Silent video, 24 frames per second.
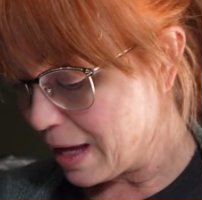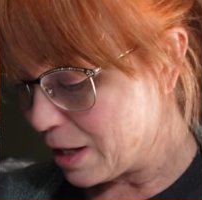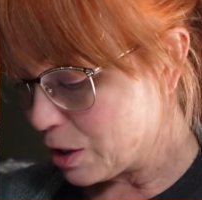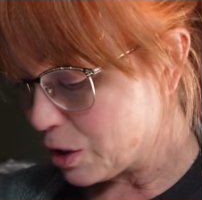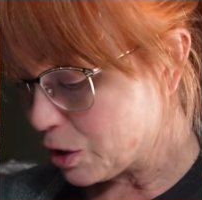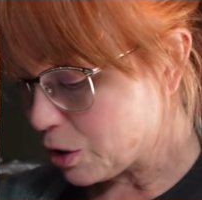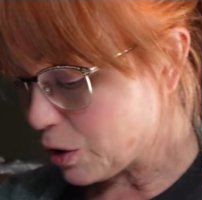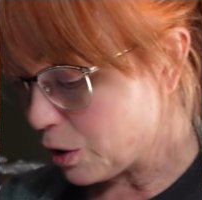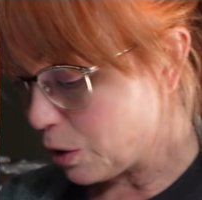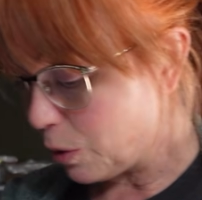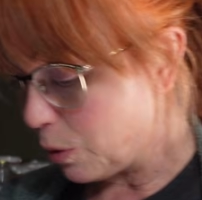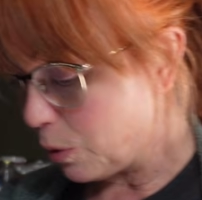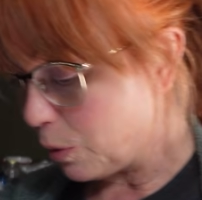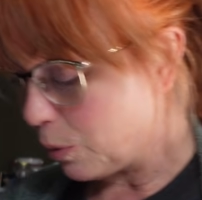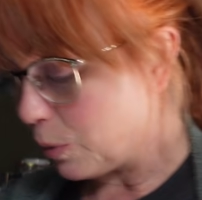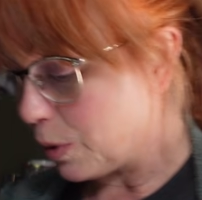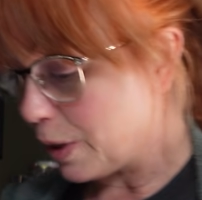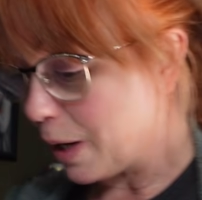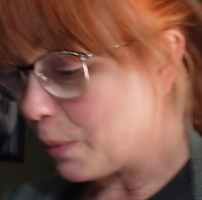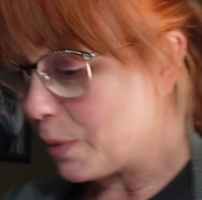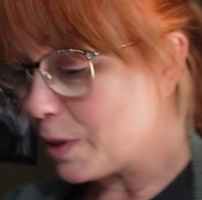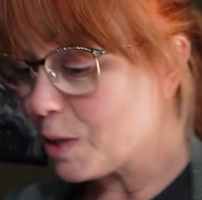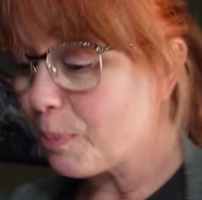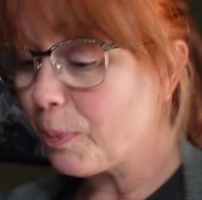So
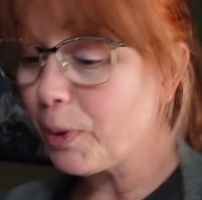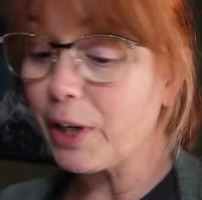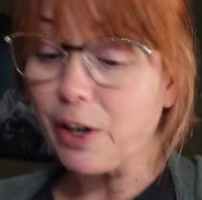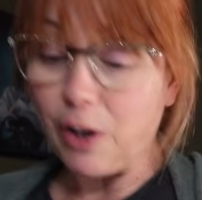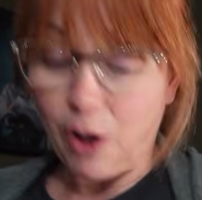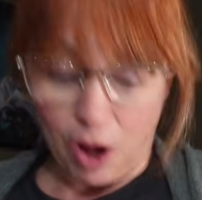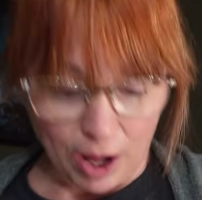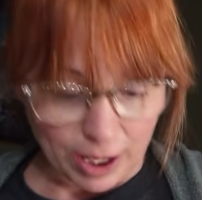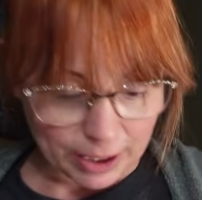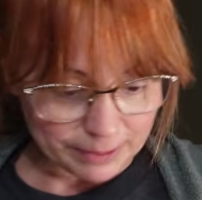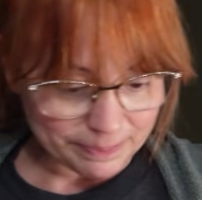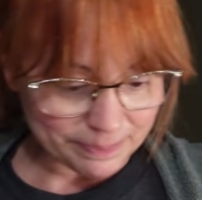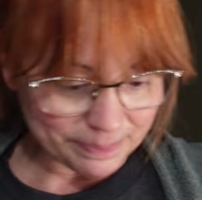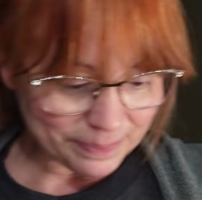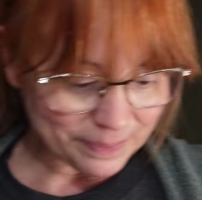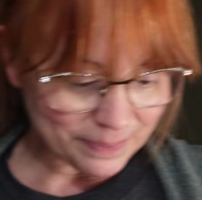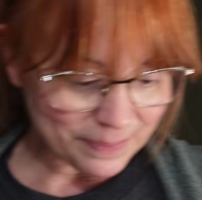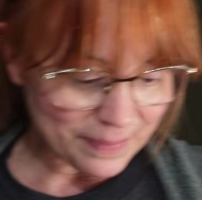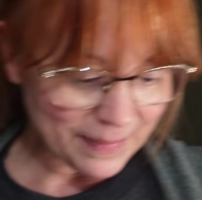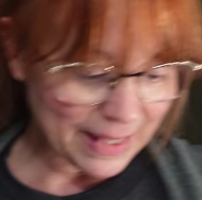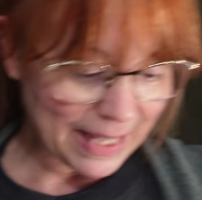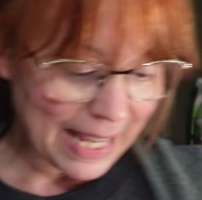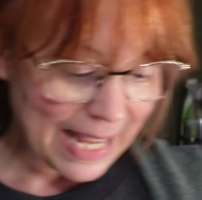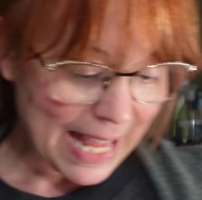when I went to put it on,
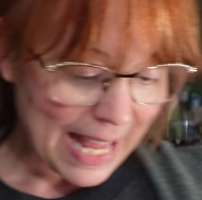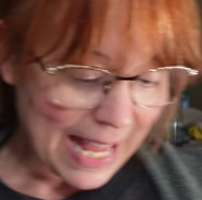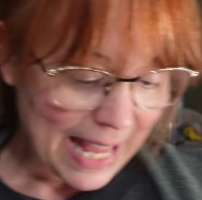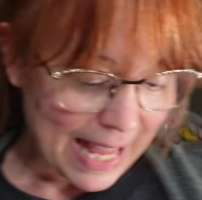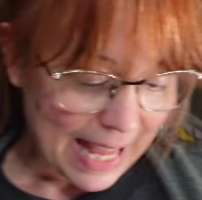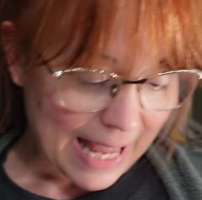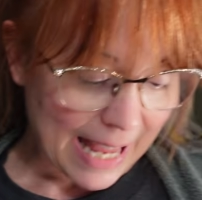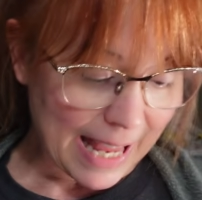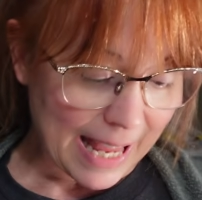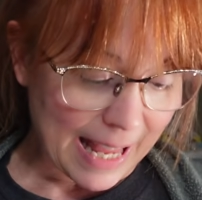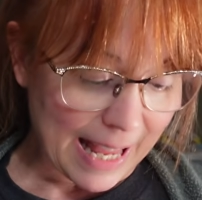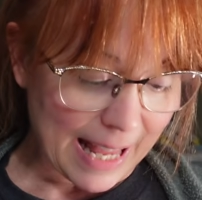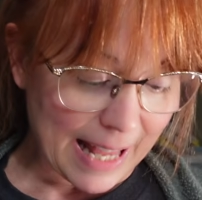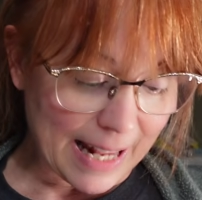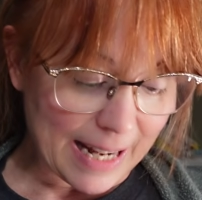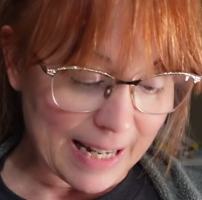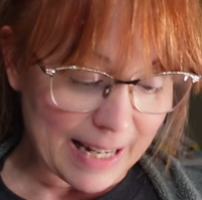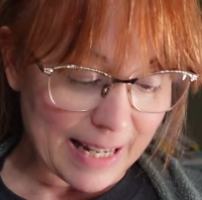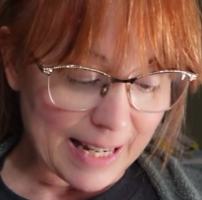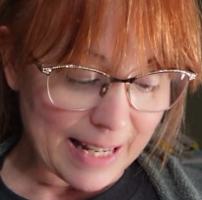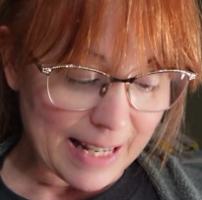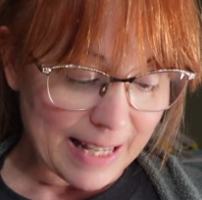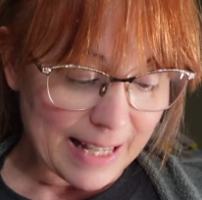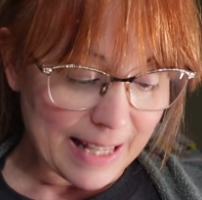
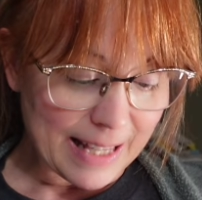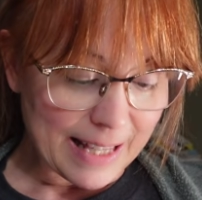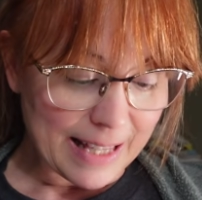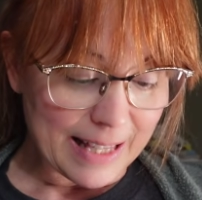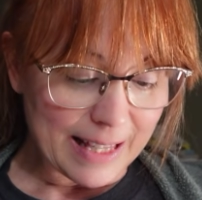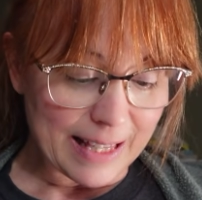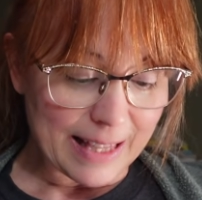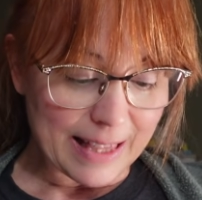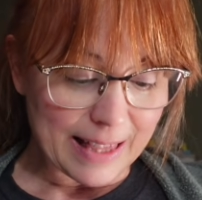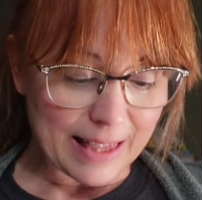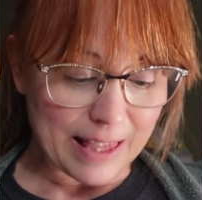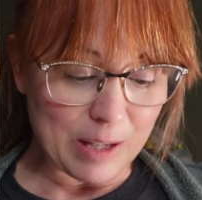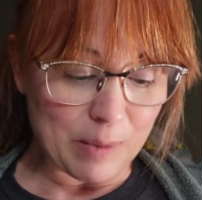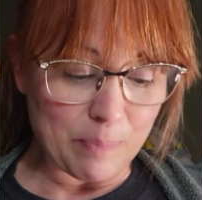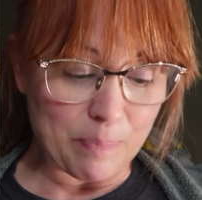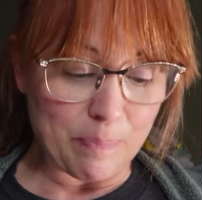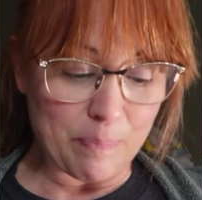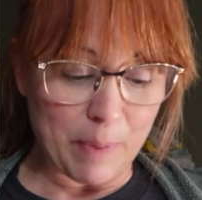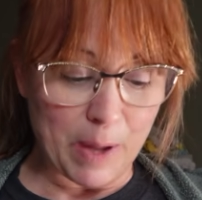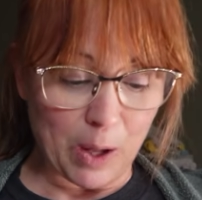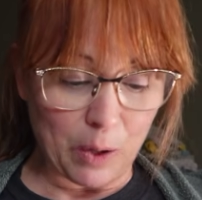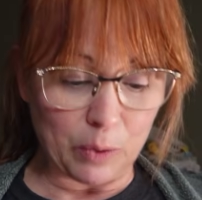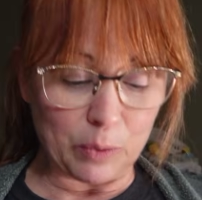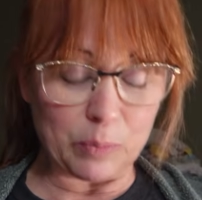and the
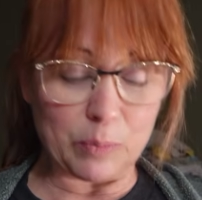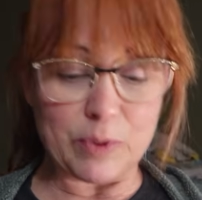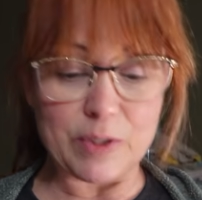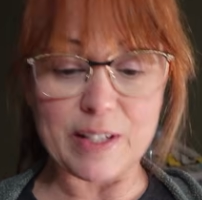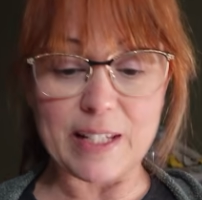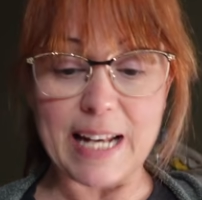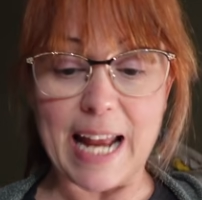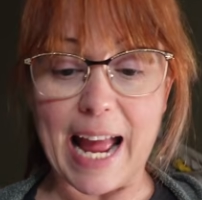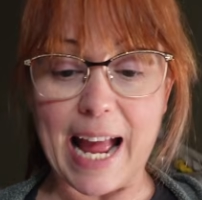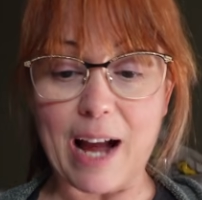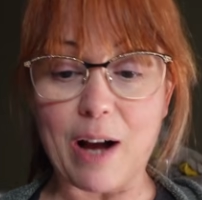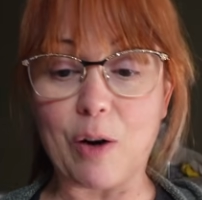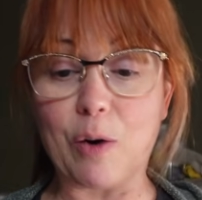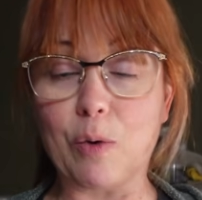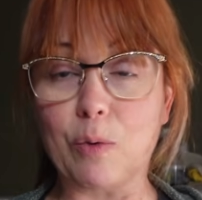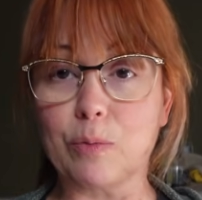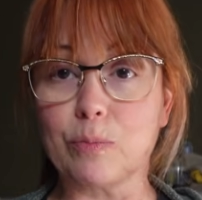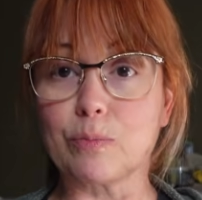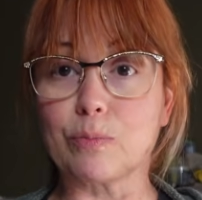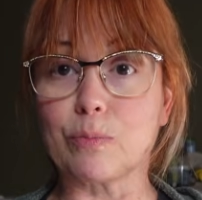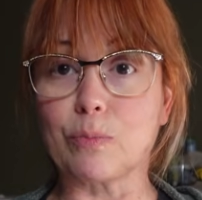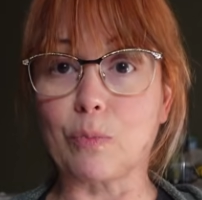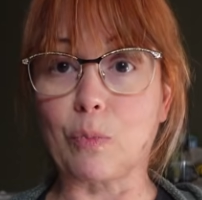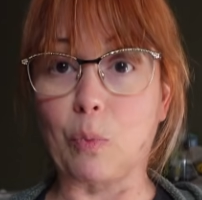belt was now
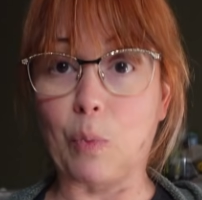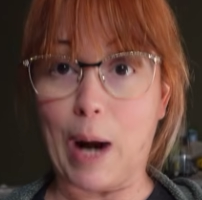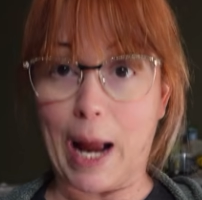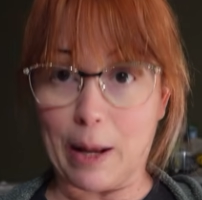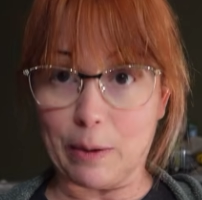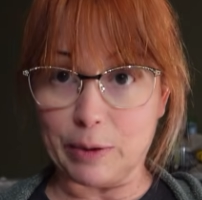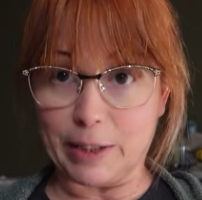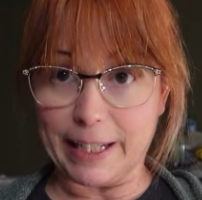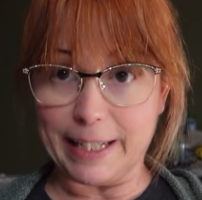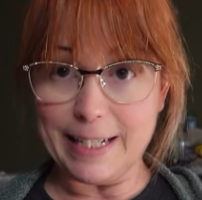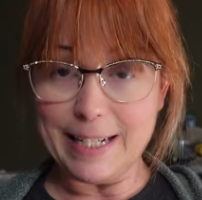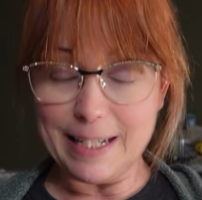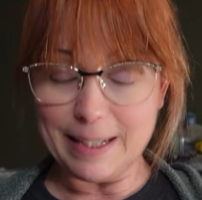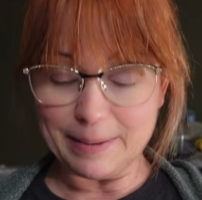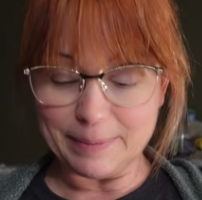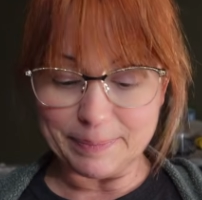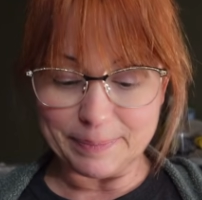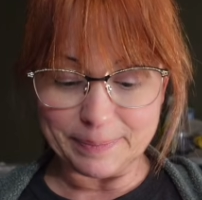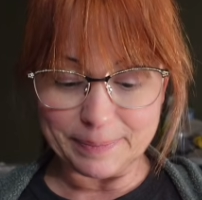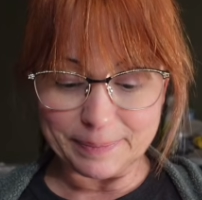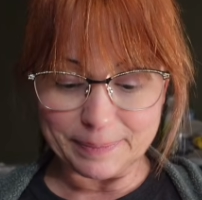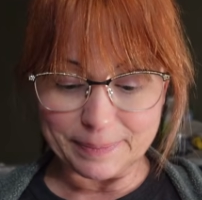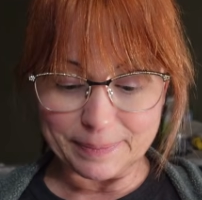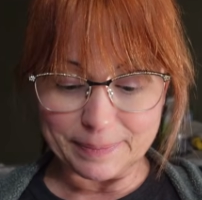rounded
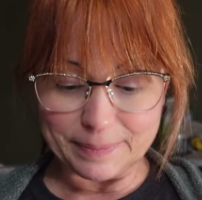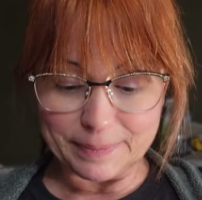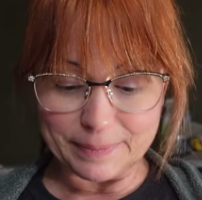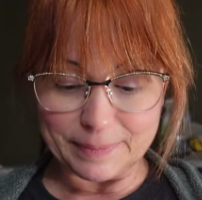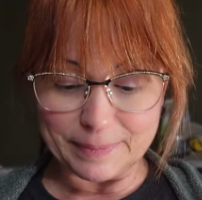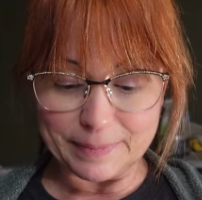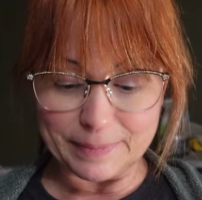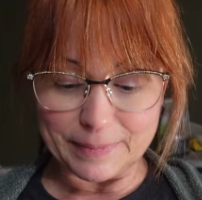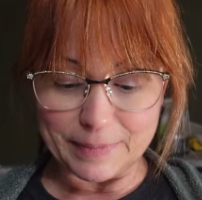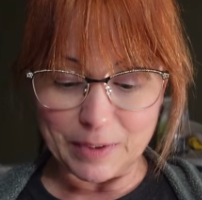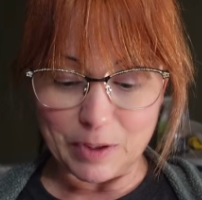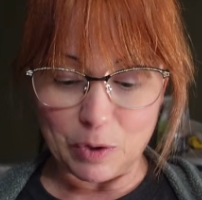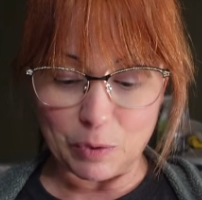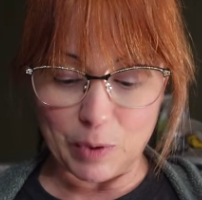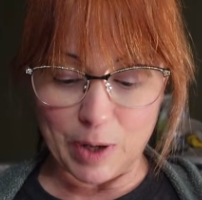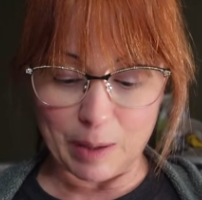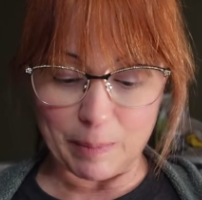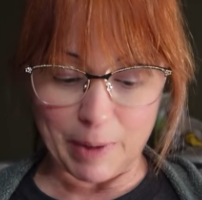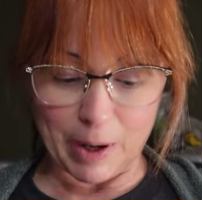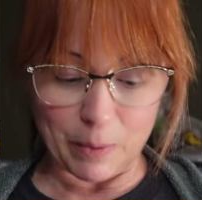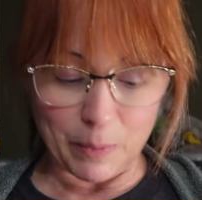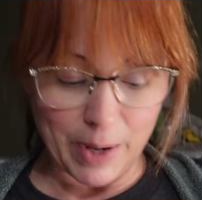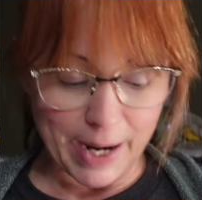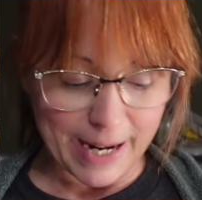around
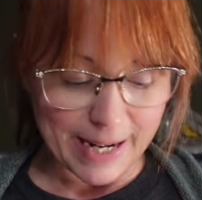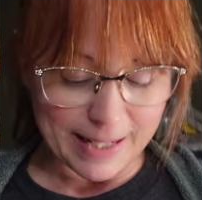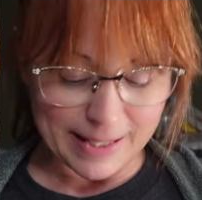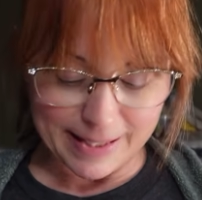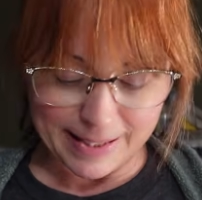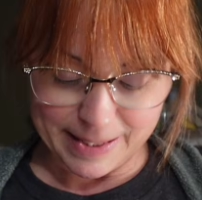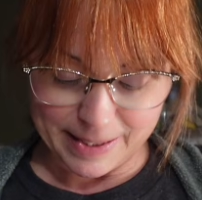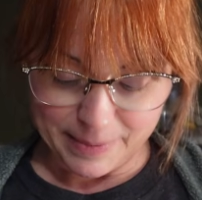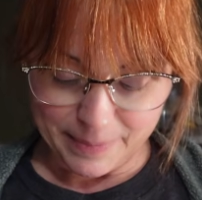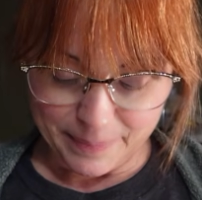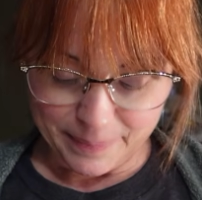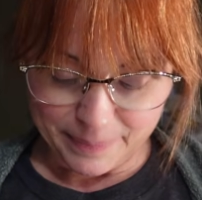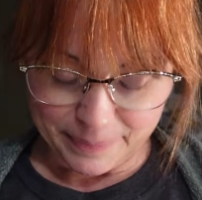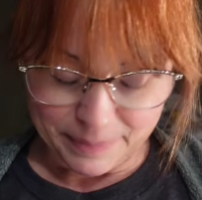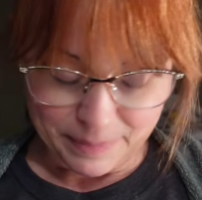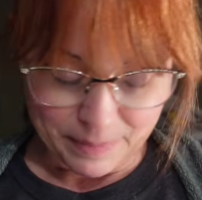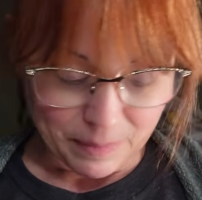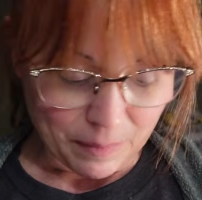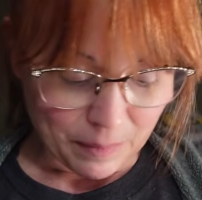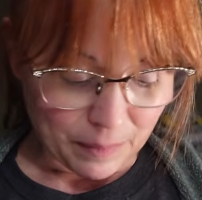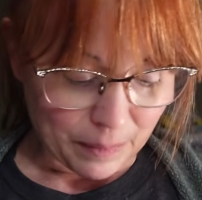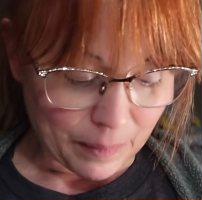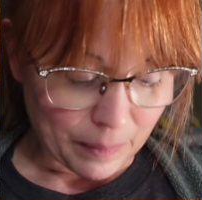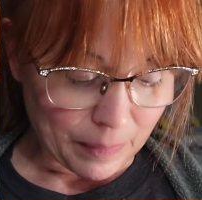my waist,
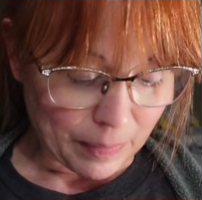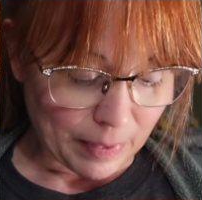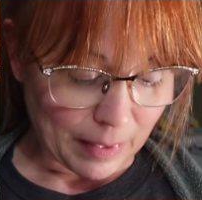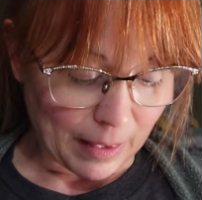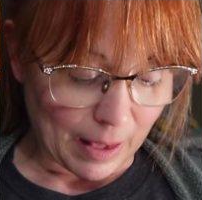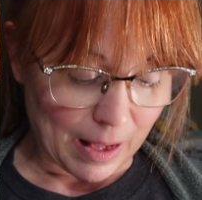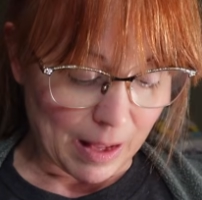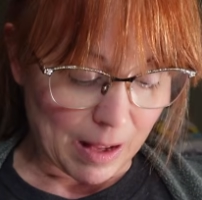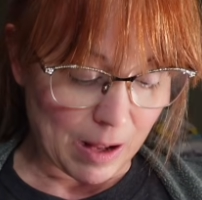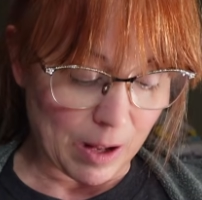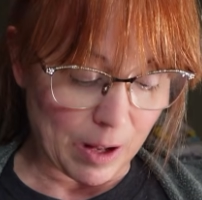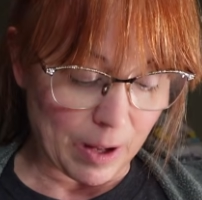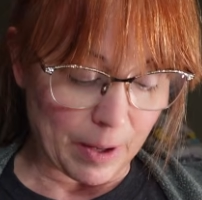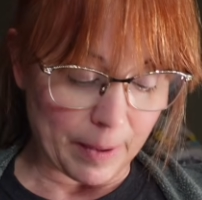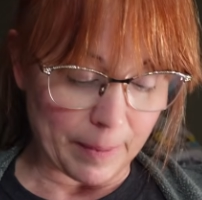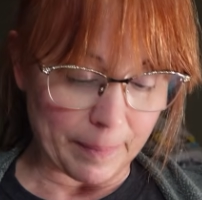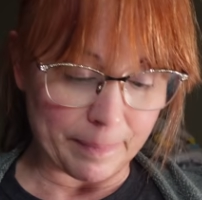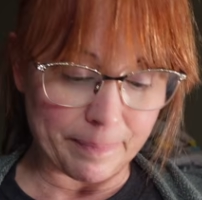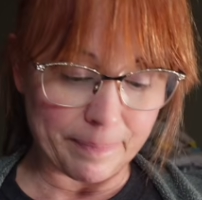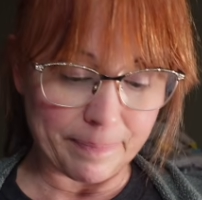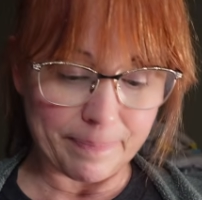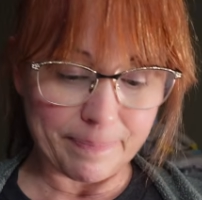the